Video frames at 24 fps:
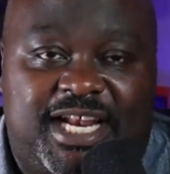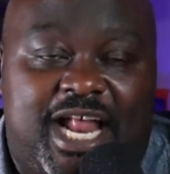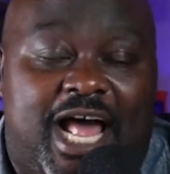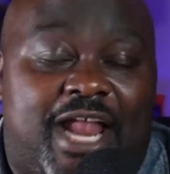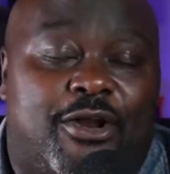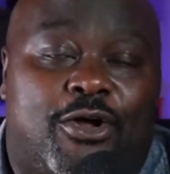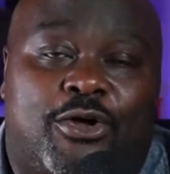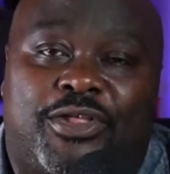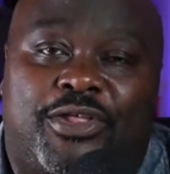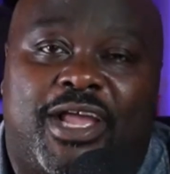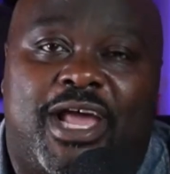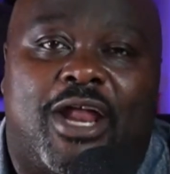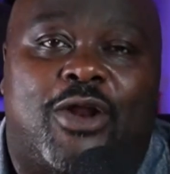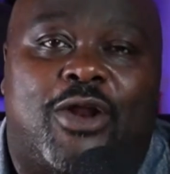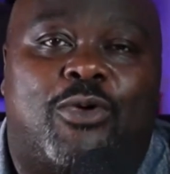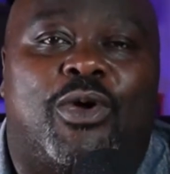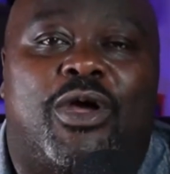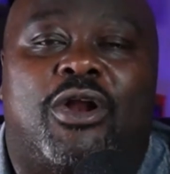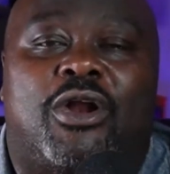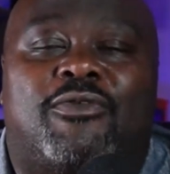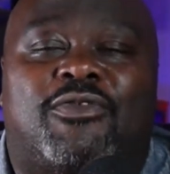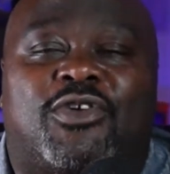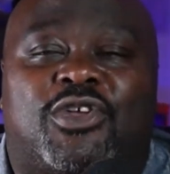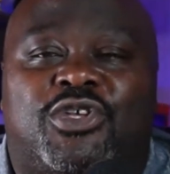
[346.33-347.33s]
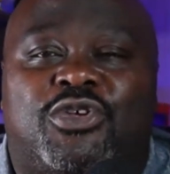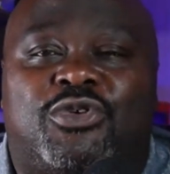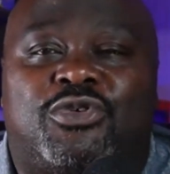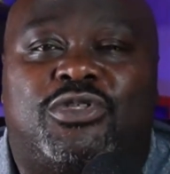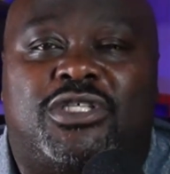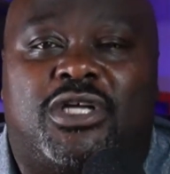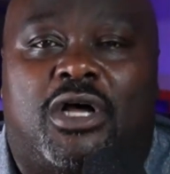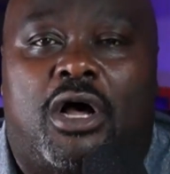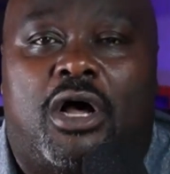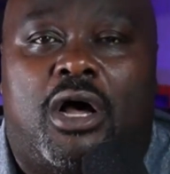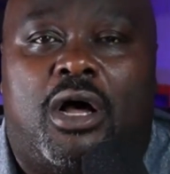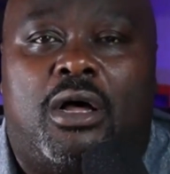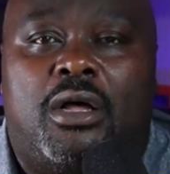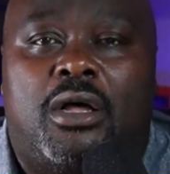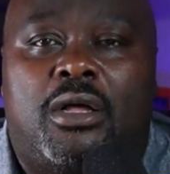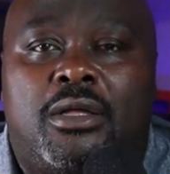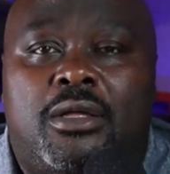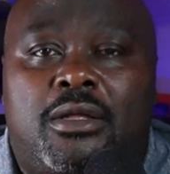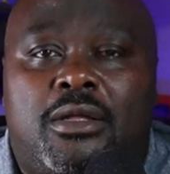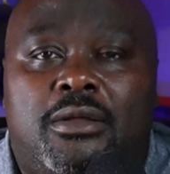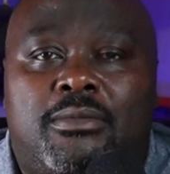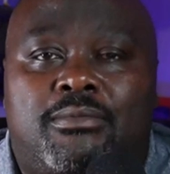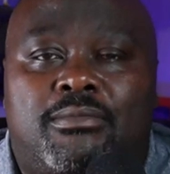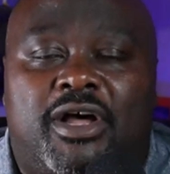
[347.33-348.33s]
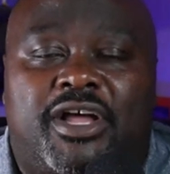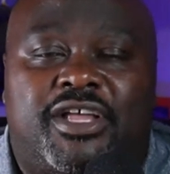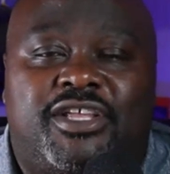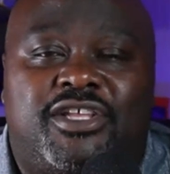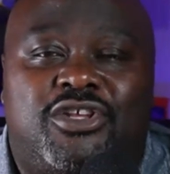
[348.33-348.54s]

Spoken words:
I know they got a win over Utah, but